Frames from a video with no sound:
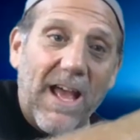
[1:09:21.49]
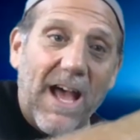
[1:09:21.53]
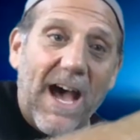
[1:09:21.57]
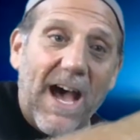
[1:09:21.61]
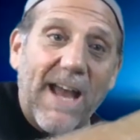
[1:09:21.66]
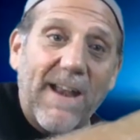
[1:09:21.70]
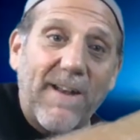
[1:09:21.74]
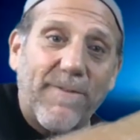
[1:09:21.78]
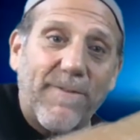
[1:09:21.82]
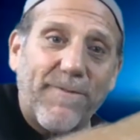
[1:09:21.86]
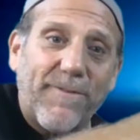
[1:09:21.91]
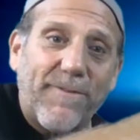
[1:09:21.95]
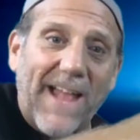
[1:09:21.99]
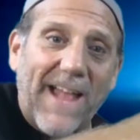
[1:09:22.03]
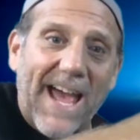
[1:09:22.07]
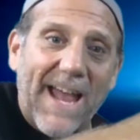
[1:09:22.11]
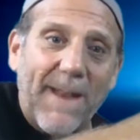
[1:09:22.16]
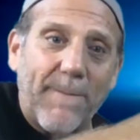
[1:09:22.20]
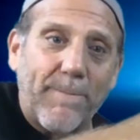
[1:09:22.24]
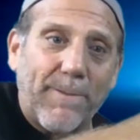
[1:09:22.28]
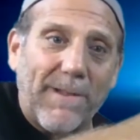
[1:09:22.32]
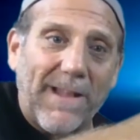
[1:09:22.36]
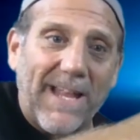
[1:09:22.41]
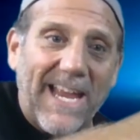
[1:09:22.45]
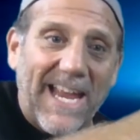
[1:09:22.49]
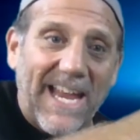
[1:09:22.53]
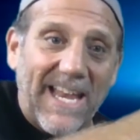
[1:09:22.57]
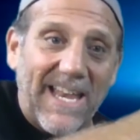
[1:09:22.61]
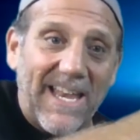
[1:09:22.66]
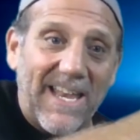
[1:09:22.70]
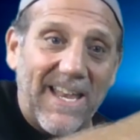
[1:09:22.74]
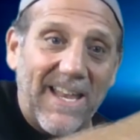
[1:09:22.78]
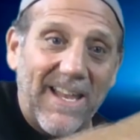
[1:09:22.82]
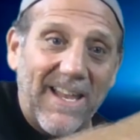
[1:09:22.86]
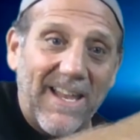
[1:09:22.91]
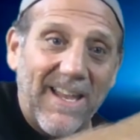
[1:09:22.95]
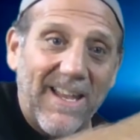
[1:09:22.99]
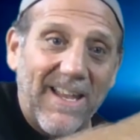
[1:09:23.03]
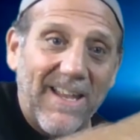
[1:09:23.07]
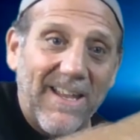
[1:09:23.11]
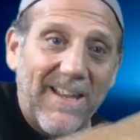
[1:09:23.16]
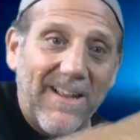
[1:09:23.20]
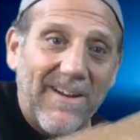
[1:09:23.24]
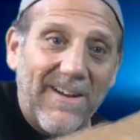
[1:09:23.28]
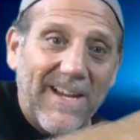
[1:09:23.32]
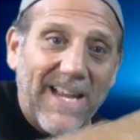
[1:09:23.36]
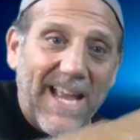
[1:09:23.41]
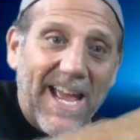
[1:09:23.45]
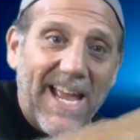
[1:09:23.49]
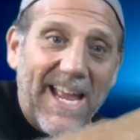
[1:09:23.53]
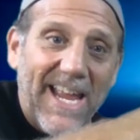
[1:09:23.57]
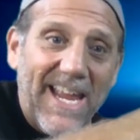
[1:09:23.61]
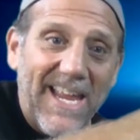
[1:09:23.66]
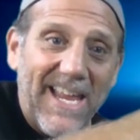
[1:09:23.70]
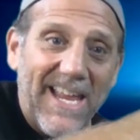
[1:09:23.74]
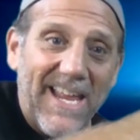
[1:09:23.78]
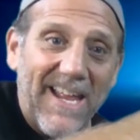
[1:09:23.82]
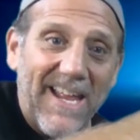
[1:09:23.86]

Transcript: on a flat plane. Okay.